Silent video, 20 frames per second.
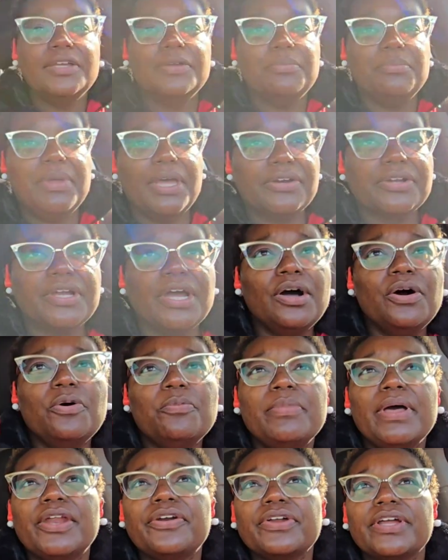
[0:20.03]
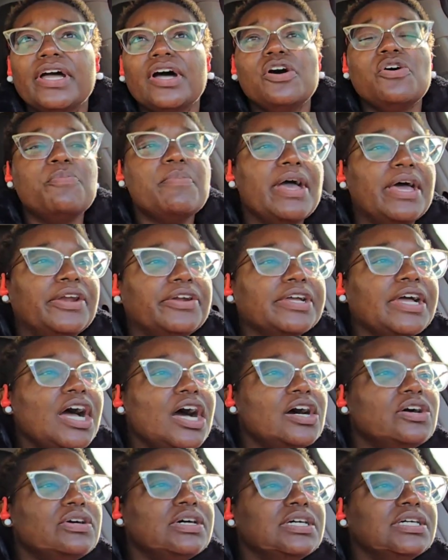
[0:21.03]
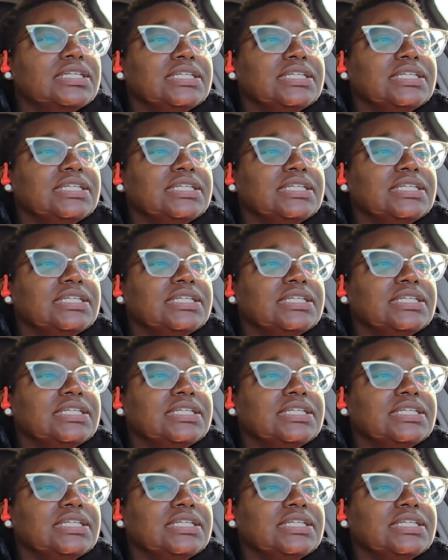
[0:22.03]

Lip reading: Better go, better go, better go.